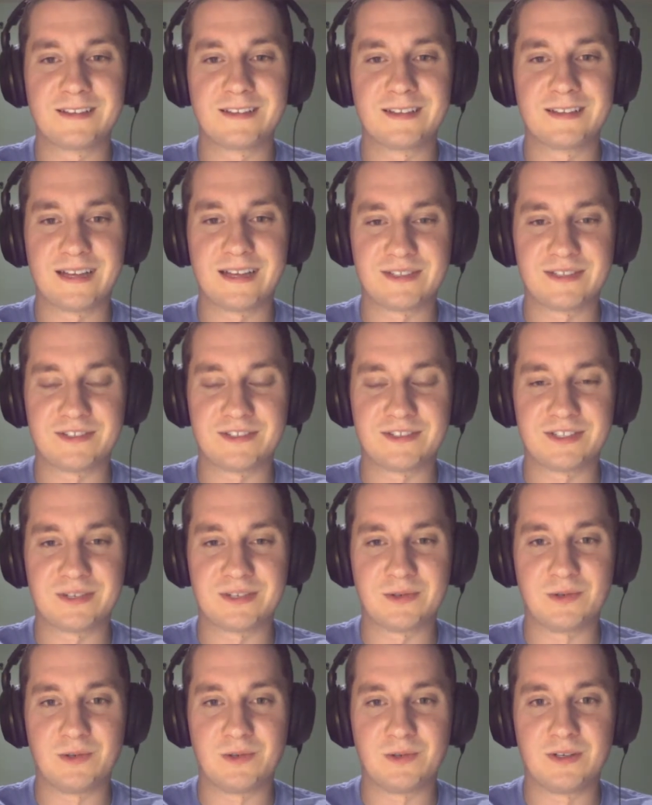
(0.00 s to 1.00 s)
That's really
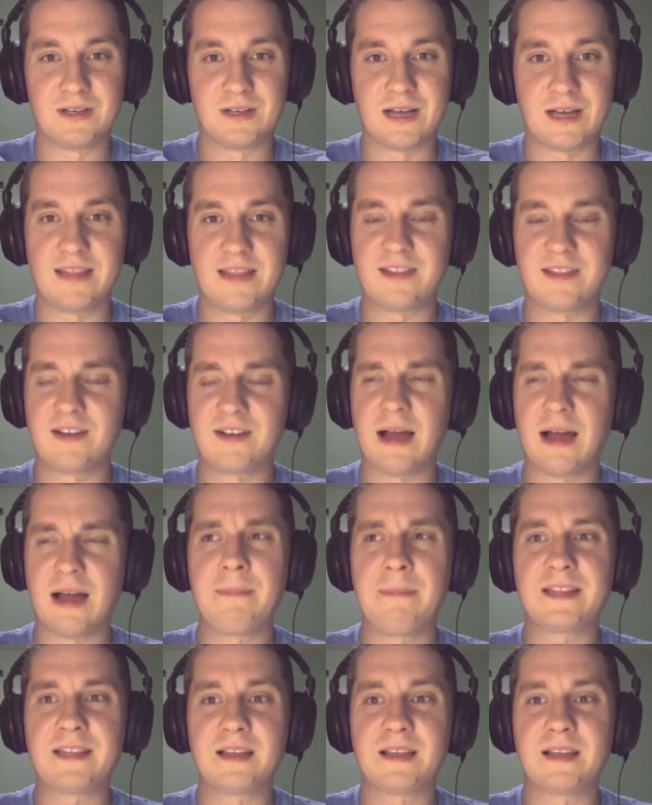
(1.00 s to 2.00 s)
cool. I
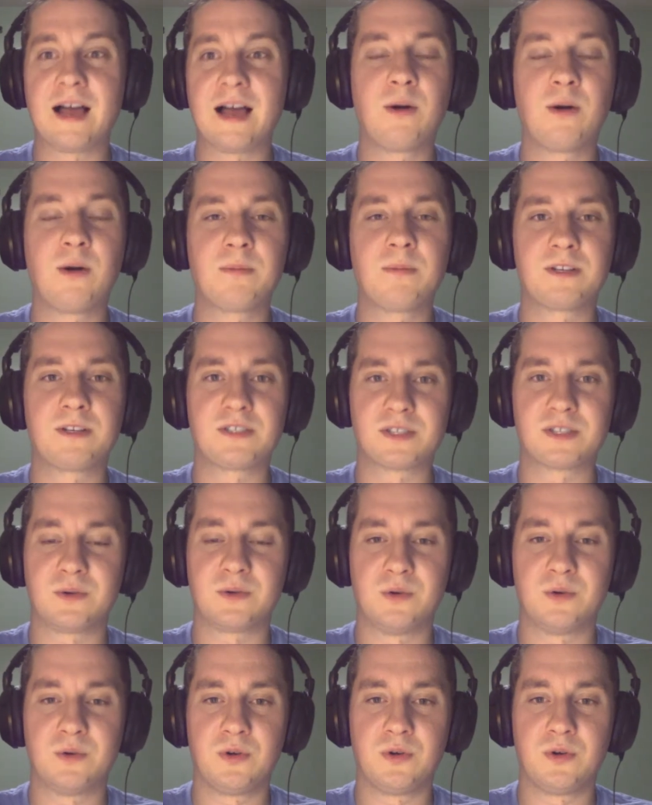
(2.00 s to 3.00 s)
bet. I hope there's a
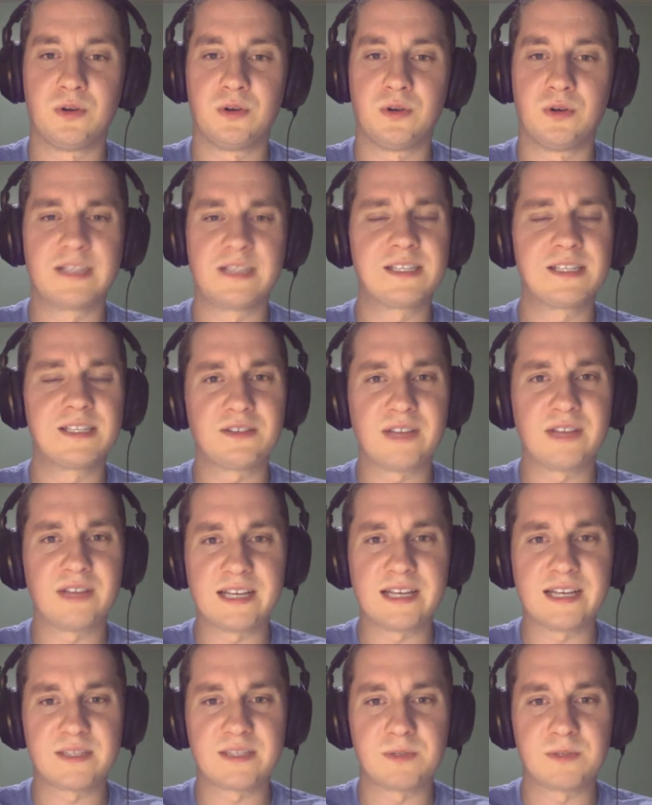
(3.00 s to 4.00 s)
cool. Isn't there
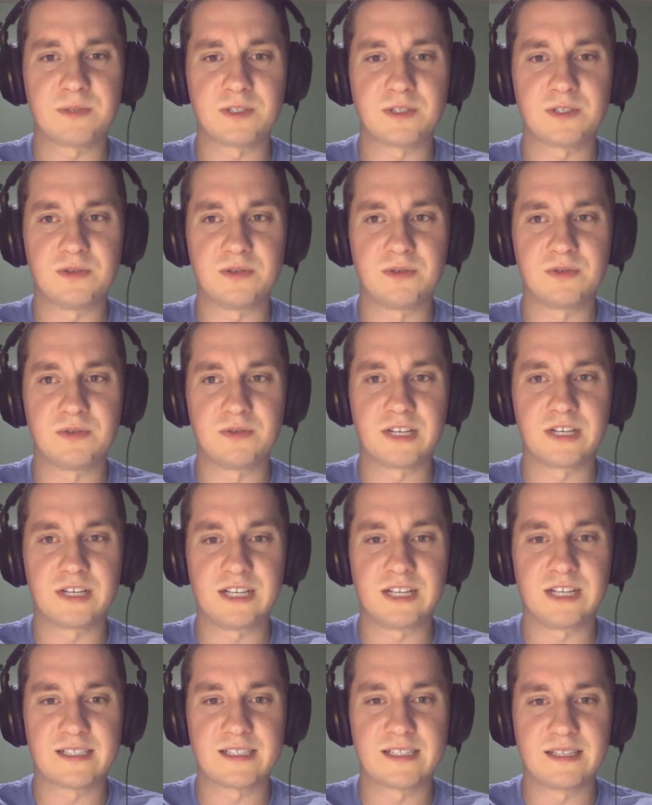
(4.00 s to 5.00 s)
like a Splatoon
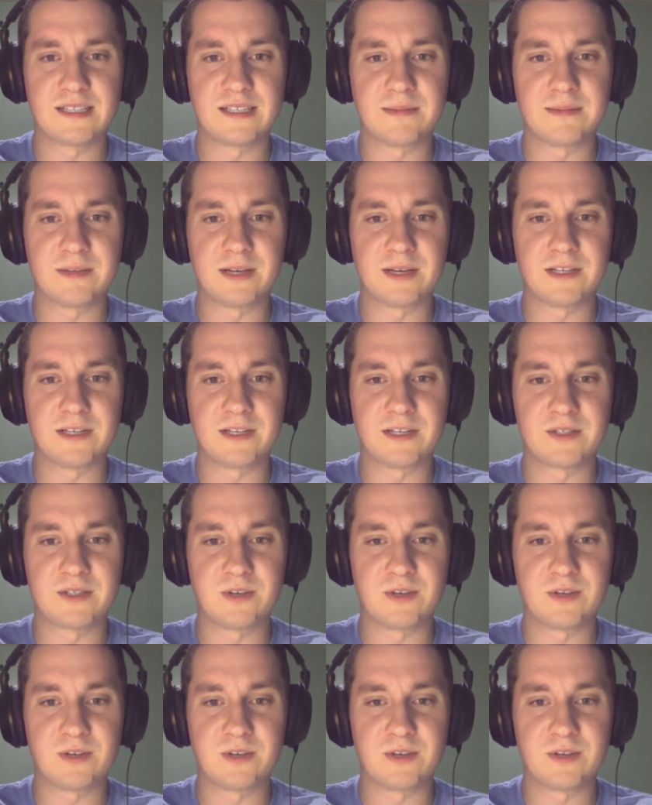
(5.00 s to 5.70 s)
3DS theme coming as